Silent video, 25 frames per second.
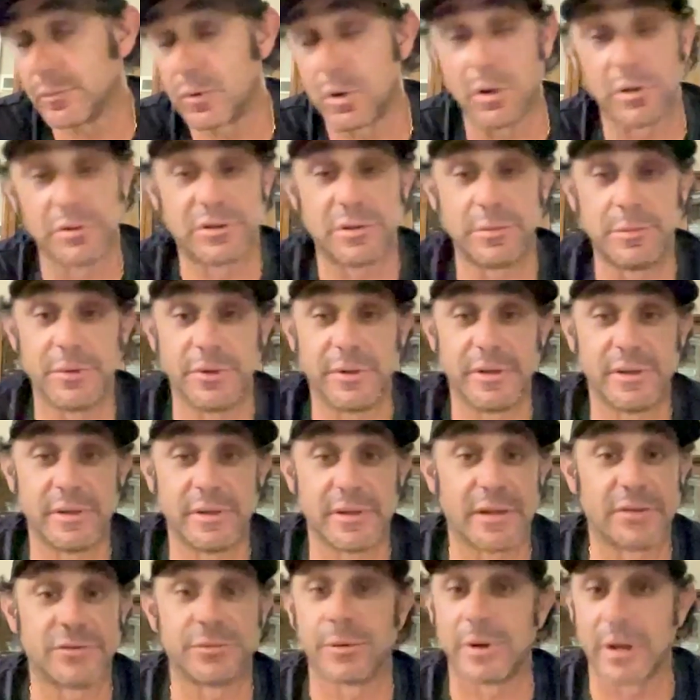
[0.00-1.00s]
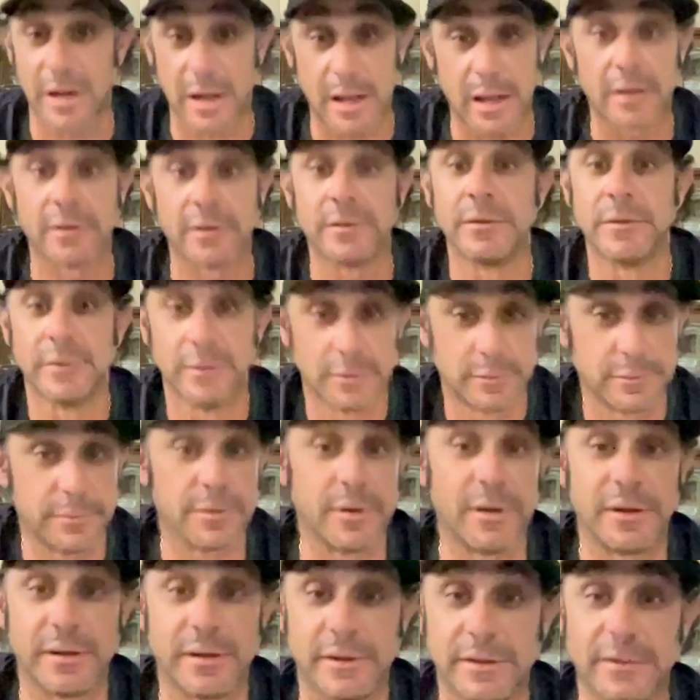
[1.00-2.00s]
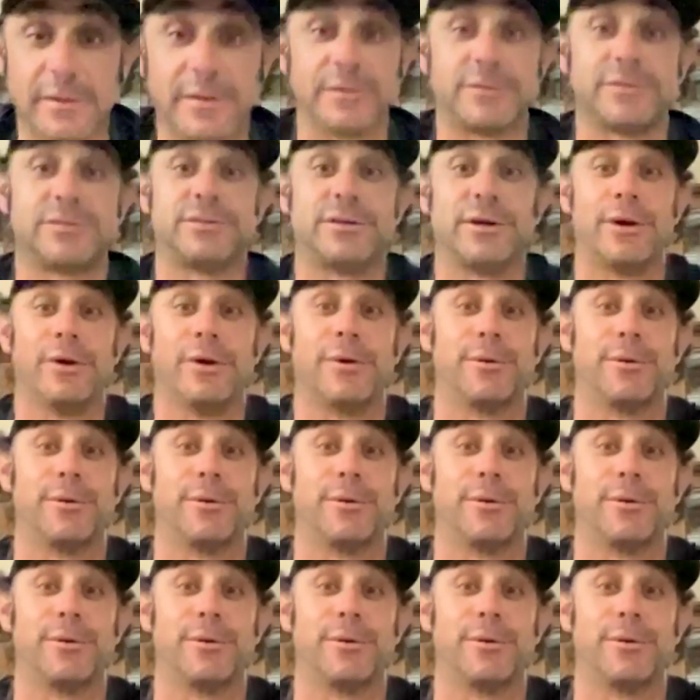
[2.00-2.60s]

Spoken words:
ultimately that's what I got, right? So